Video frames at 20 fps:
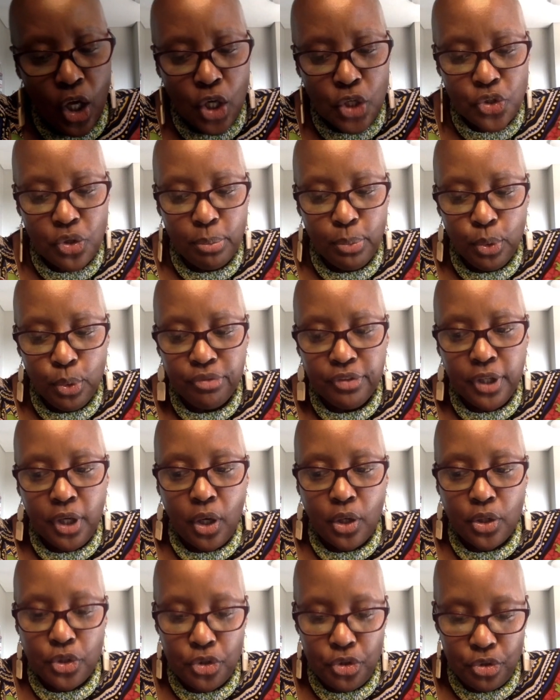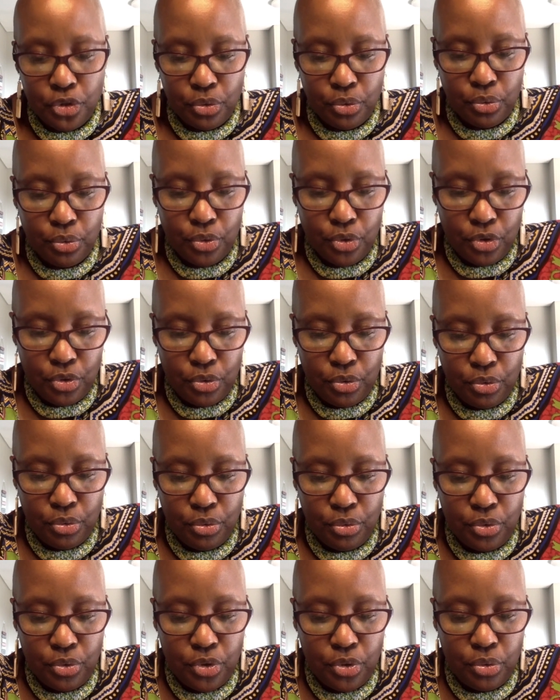So moving on
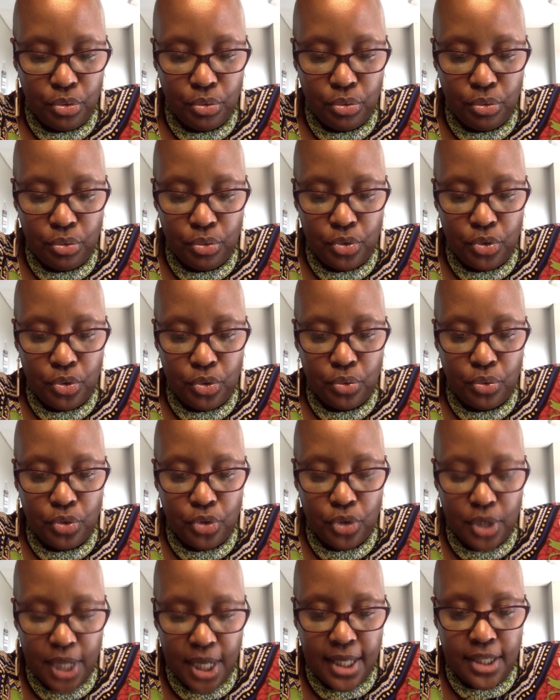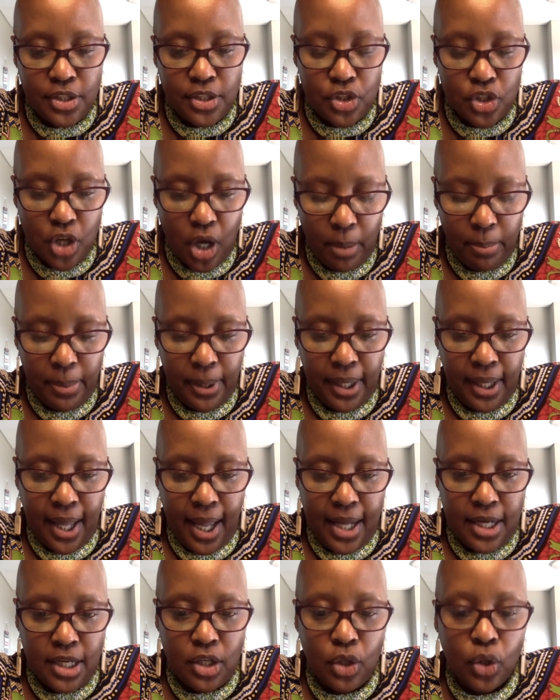to today's topic
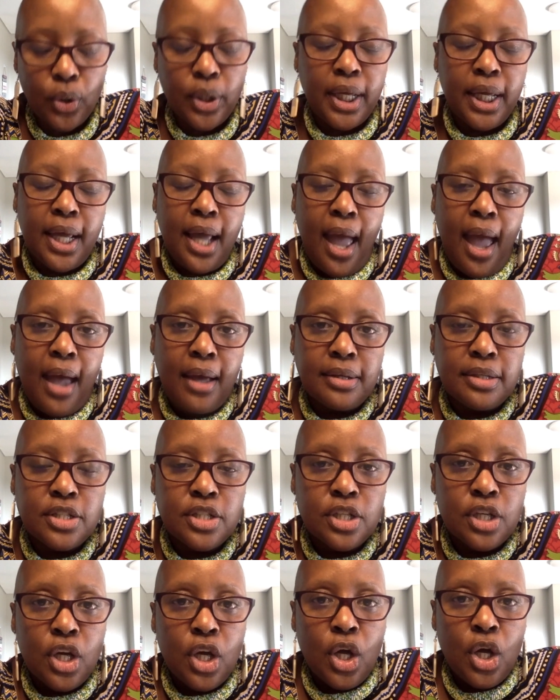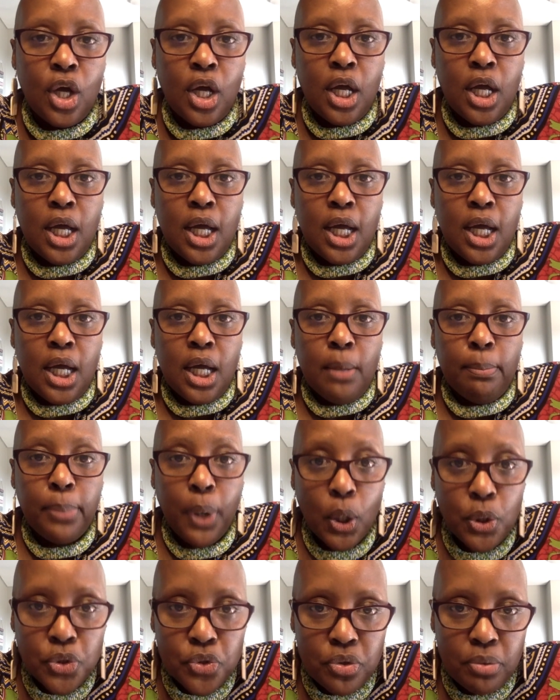and looking at
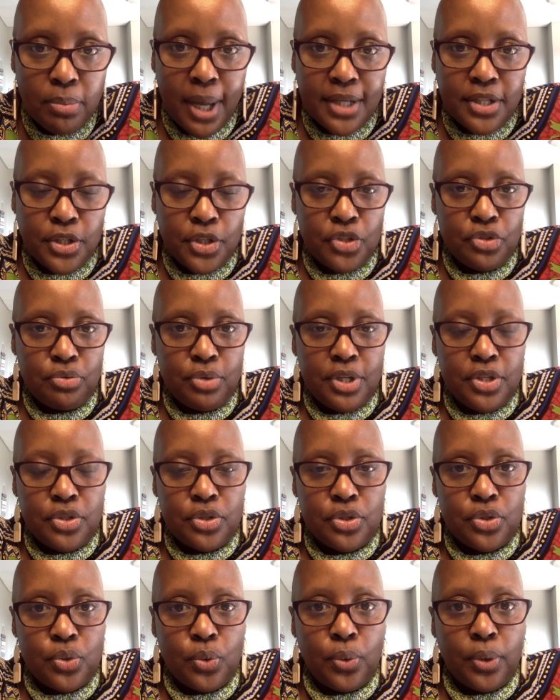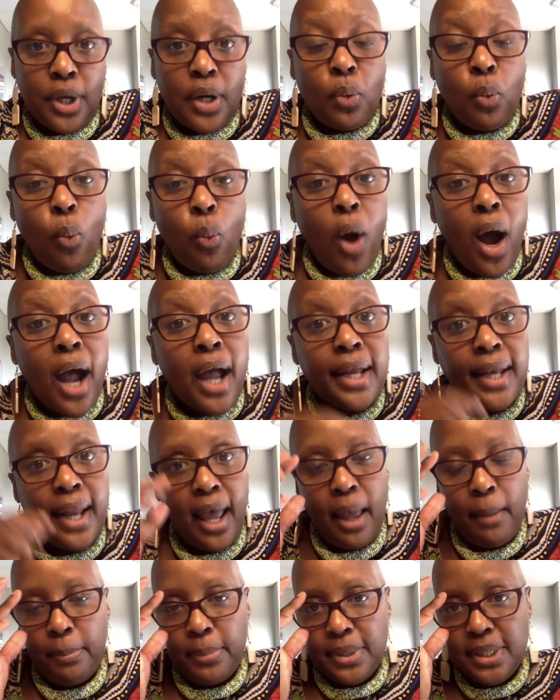post-traumatic stress disorder and why it
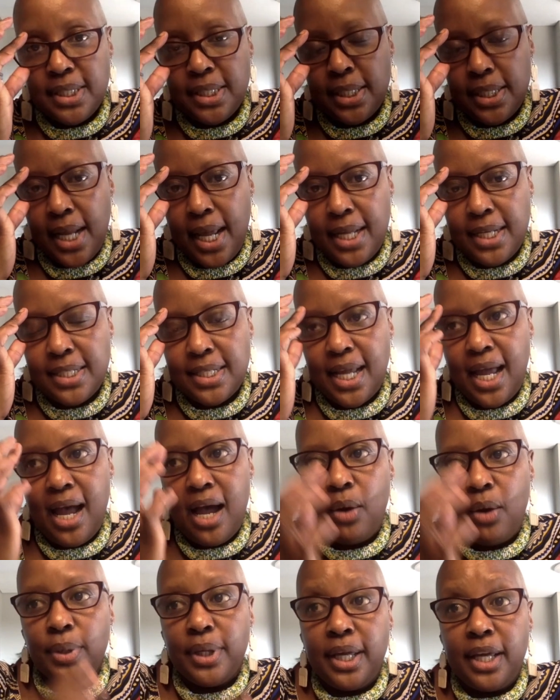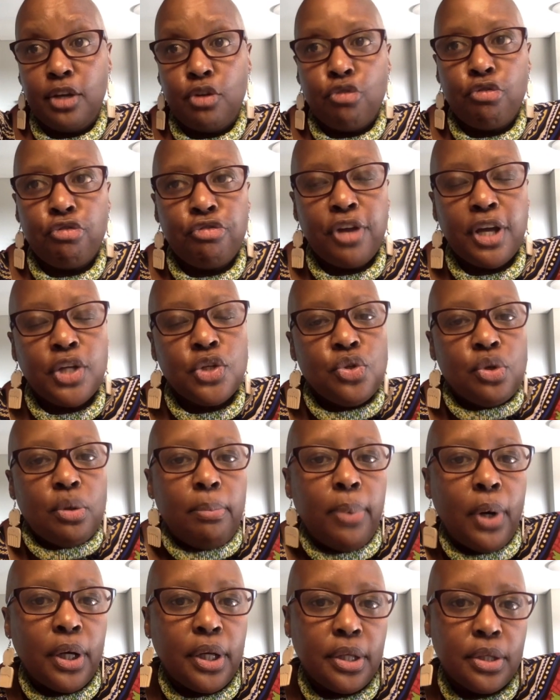happens and how it can affect your
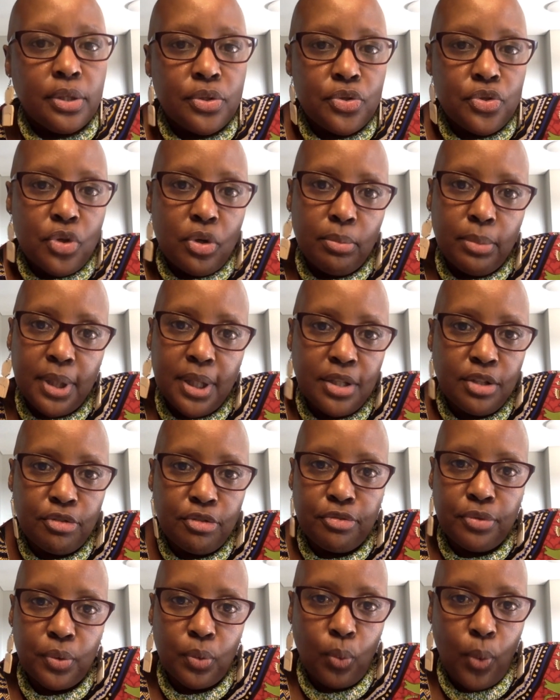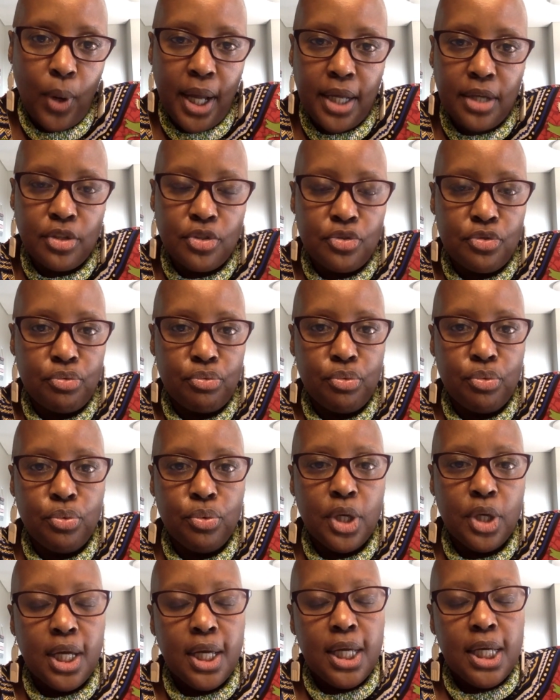body in so many different ways,
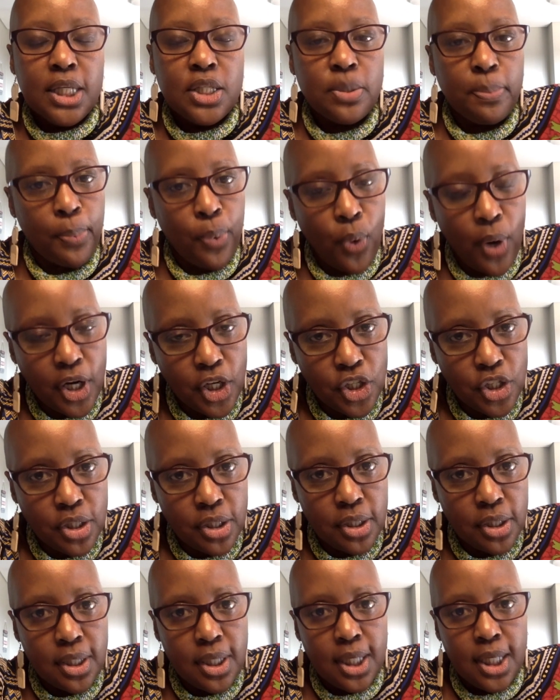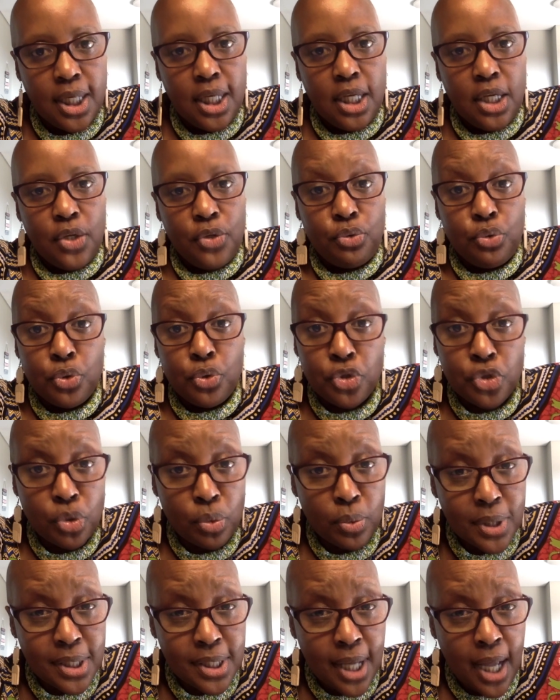through depression, through
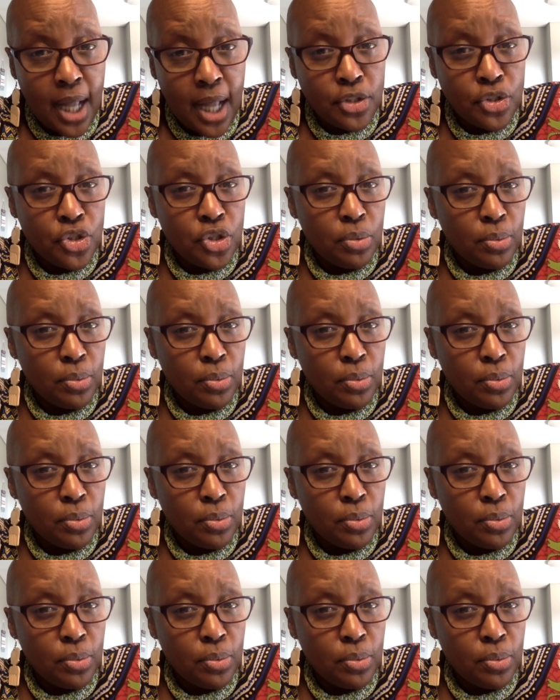suicide